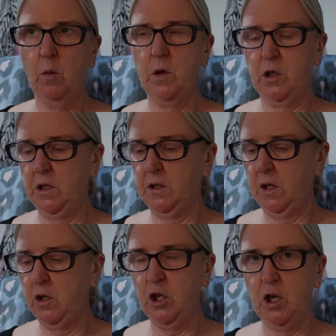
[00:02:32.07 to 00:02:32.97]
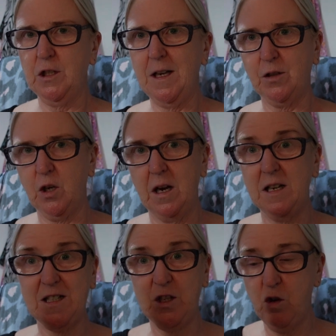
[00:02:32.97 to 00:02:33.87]
which is a jersey and
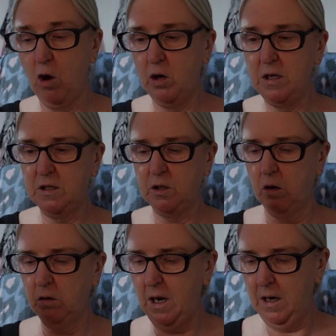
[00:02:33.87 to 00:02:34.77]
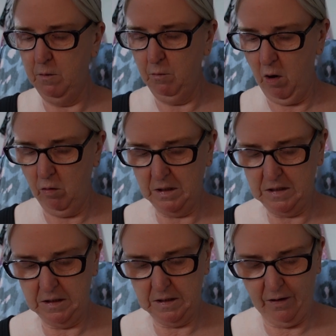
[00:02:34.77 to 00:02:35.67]
it's not in stock anymore. I
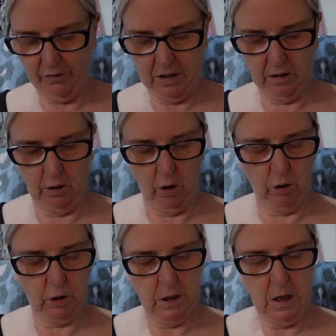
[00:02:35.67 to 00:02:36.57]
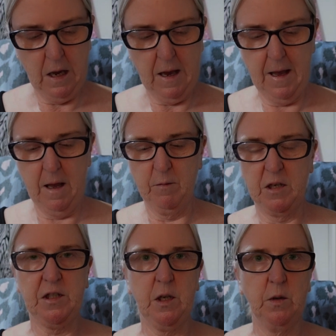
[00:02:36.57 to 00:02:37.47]
did have a little look. Um,
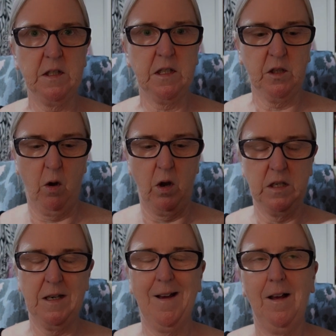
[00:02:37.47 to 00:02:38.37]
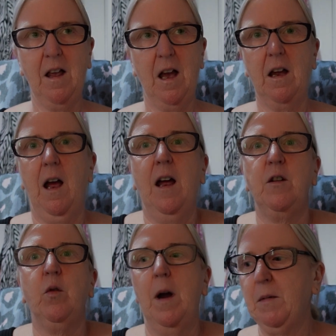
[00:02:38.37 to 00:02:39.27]
as soon as I saw it, I
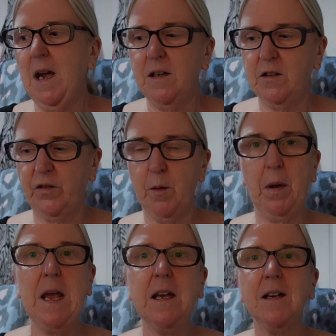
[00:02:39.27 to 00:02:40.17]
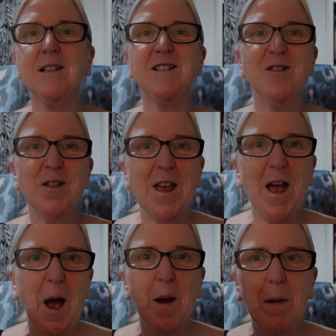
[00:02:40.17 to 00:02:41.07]
know I'm kind of the pinks, they
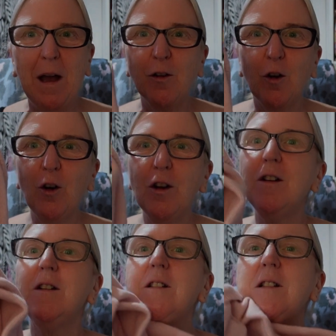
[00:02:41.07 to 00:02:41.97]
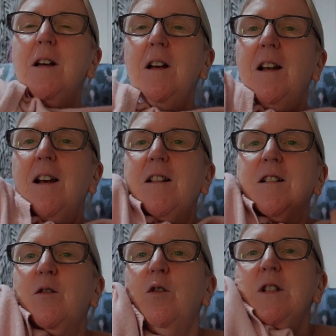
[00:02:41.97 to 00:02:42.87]
are my colours, like
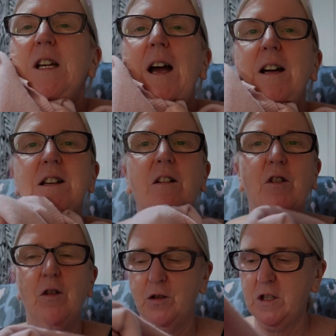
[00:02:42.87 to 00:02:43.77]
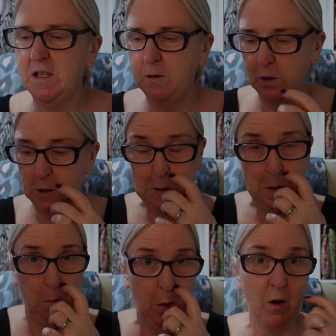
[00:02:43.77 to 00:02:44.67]
this cosy cardi I've got on today, which is
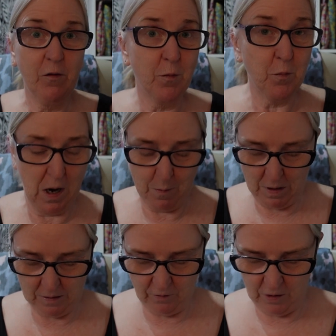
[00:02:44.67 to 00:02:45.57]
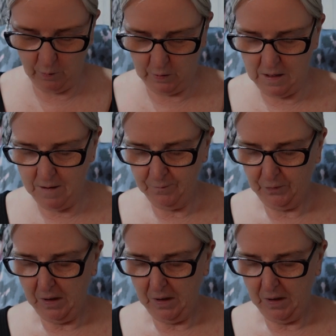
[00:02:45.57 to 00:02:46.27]
shop bought from Primark in the UK.